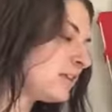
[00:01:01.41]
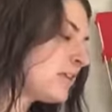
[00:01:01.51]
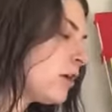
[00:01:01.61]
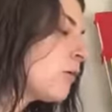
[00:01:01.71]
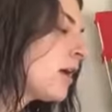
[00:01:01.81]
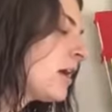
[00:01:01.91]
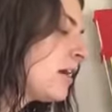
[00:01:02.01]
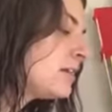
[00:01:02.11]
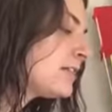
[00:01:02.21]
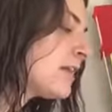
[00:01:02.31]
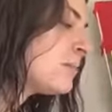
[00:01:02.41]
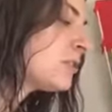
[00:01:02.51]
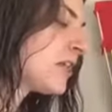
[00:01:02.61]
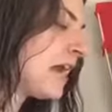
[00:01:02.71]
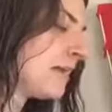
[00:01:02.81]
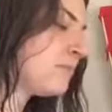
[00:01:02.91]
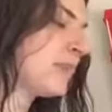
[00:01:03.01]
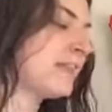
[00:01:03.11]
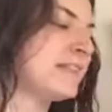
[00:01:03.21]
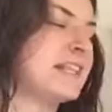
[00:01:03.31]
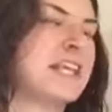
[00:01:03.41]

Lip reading: So summertime, let's think